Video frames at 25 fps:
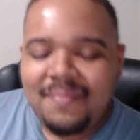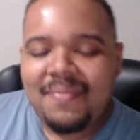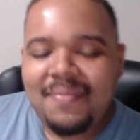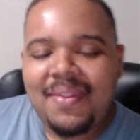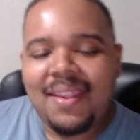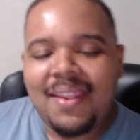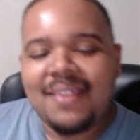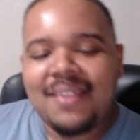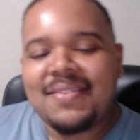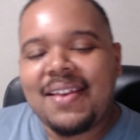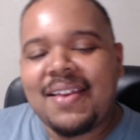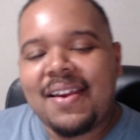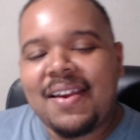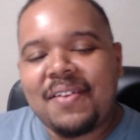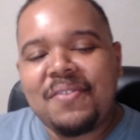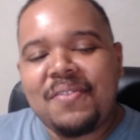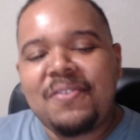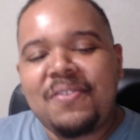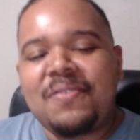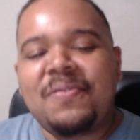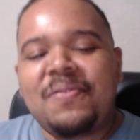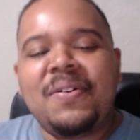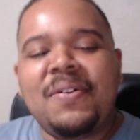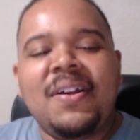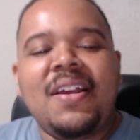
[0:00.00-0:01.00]
It's like
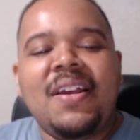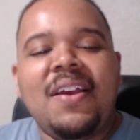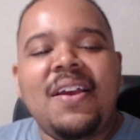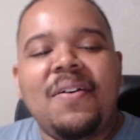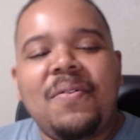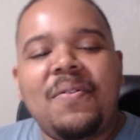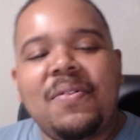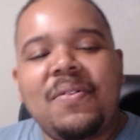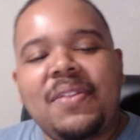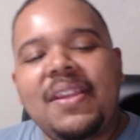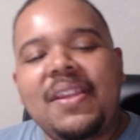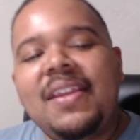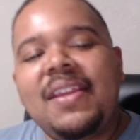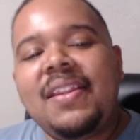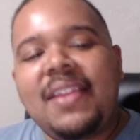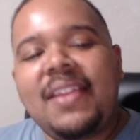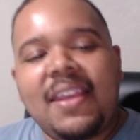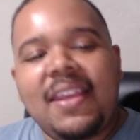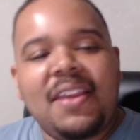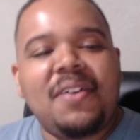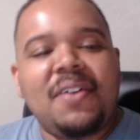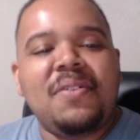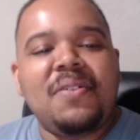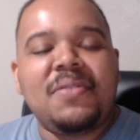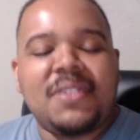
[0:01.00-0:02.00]
cool. Well, then they
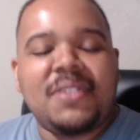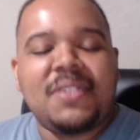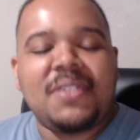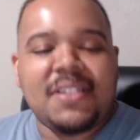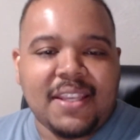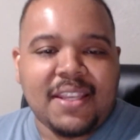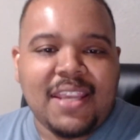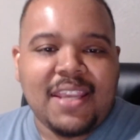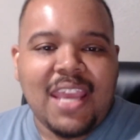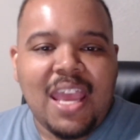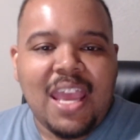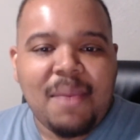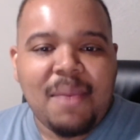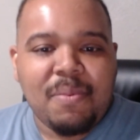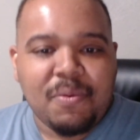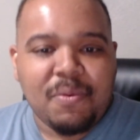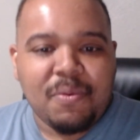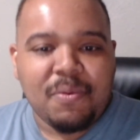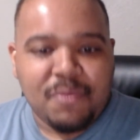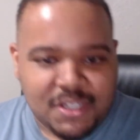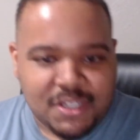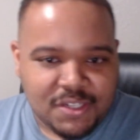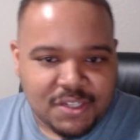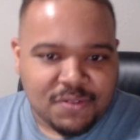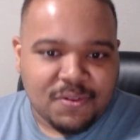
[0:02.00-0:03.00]
go to the cabin,
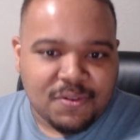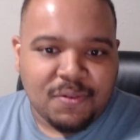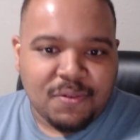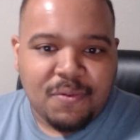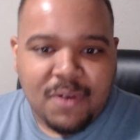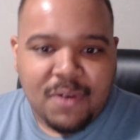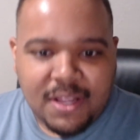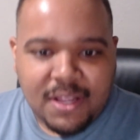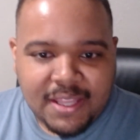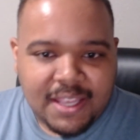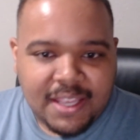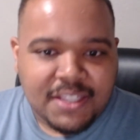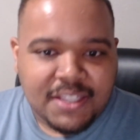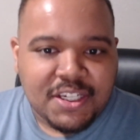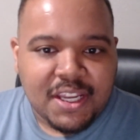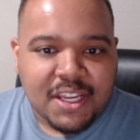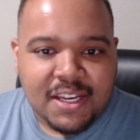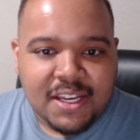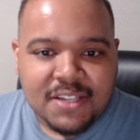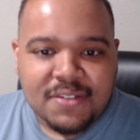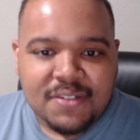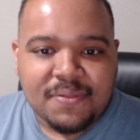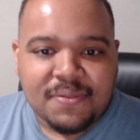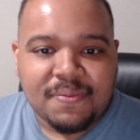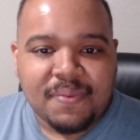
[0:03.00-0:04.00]
which is the one that
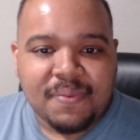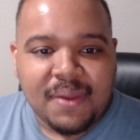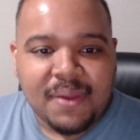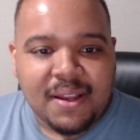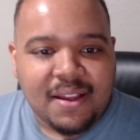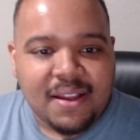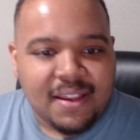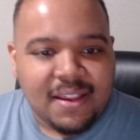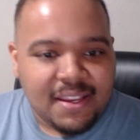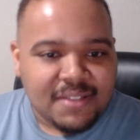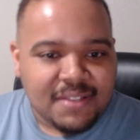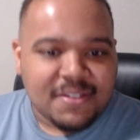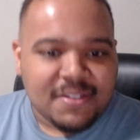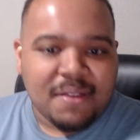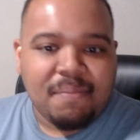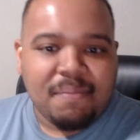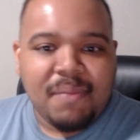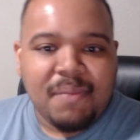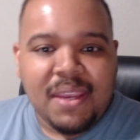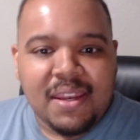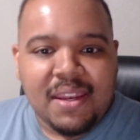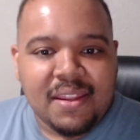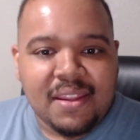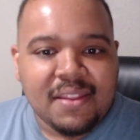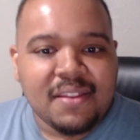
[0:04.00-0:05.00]
Jadis ends up
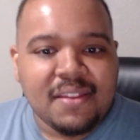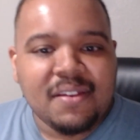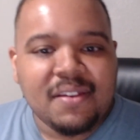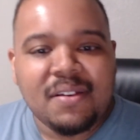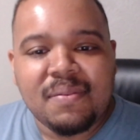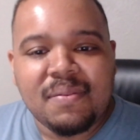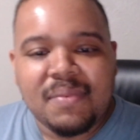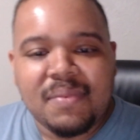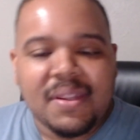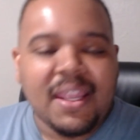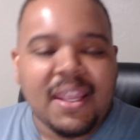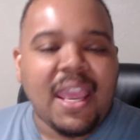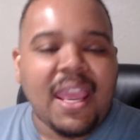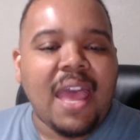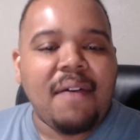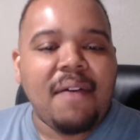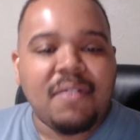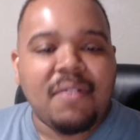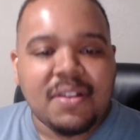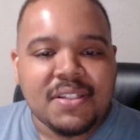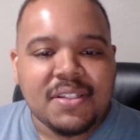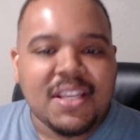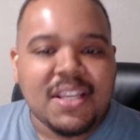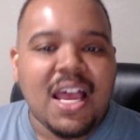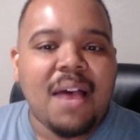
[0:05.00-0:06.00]
meeting them, and they have a
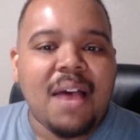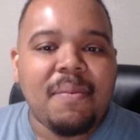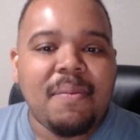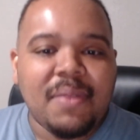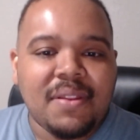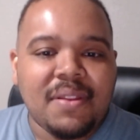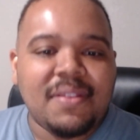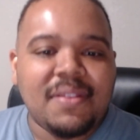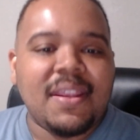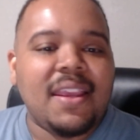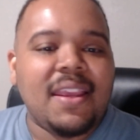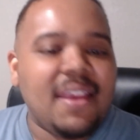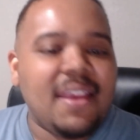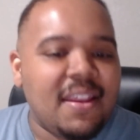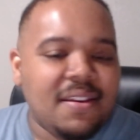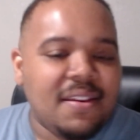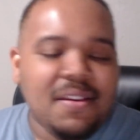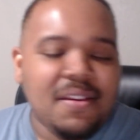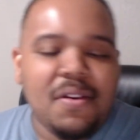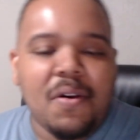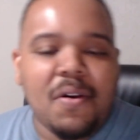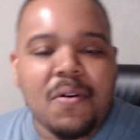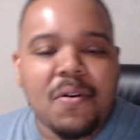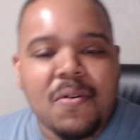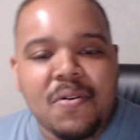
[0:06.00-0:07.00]
good time. And
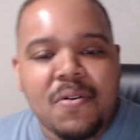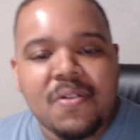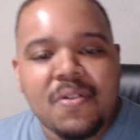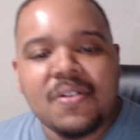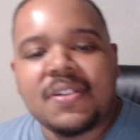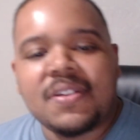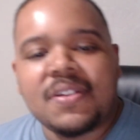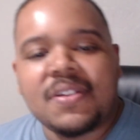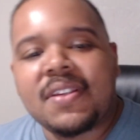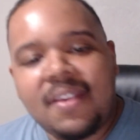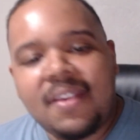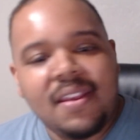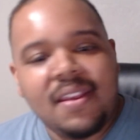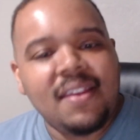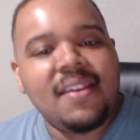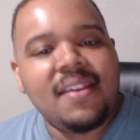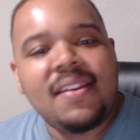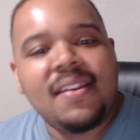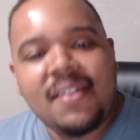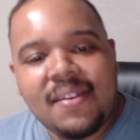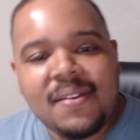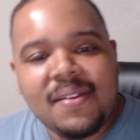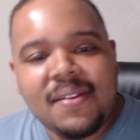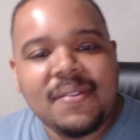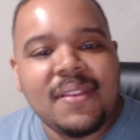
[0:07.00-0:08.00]
then, of course,
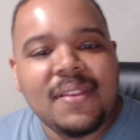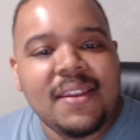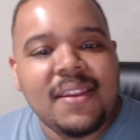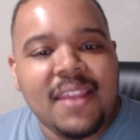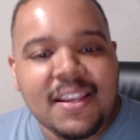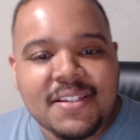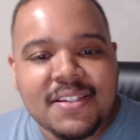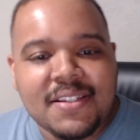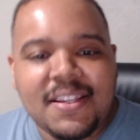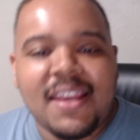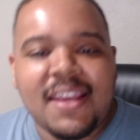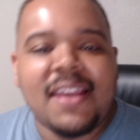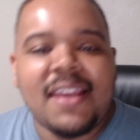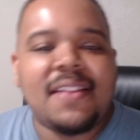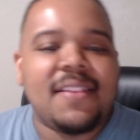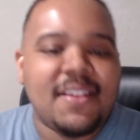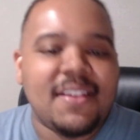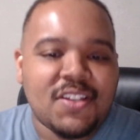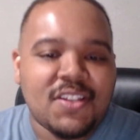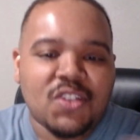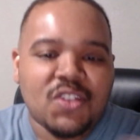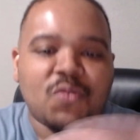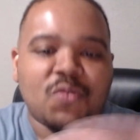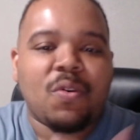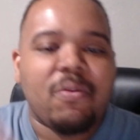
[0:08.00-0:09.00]
the next day,
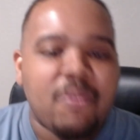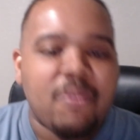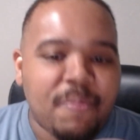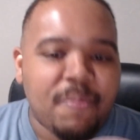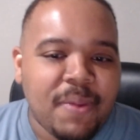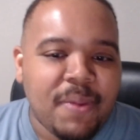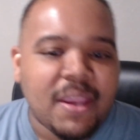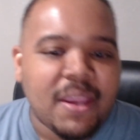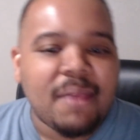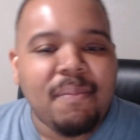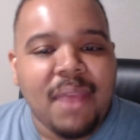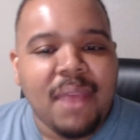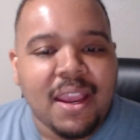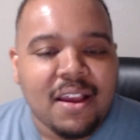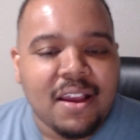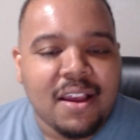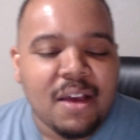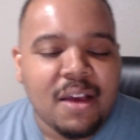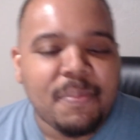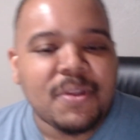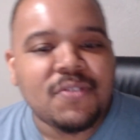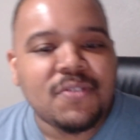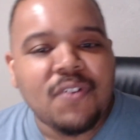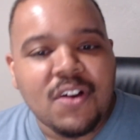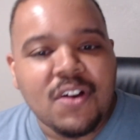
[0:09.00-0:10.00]
this is where we're picking back
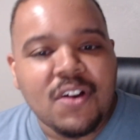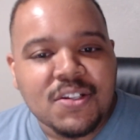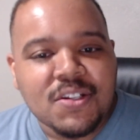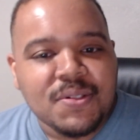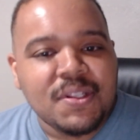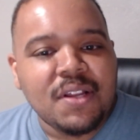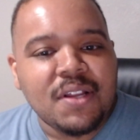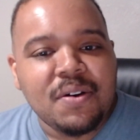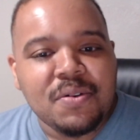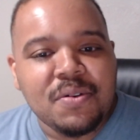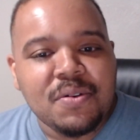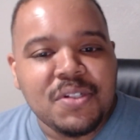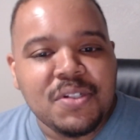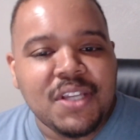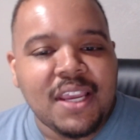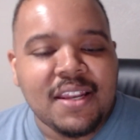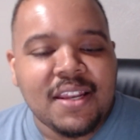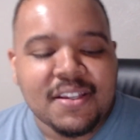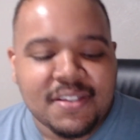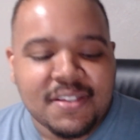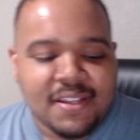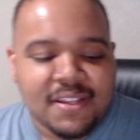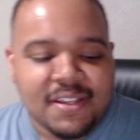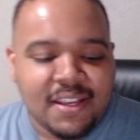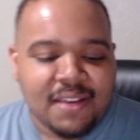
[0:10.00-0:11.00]
up as far as with the whole
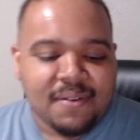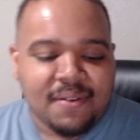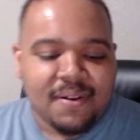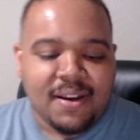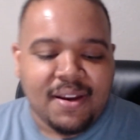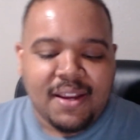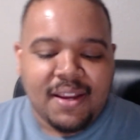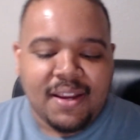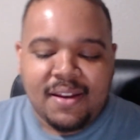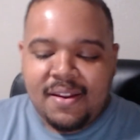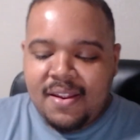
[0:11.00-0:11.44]
Jadis thing, right?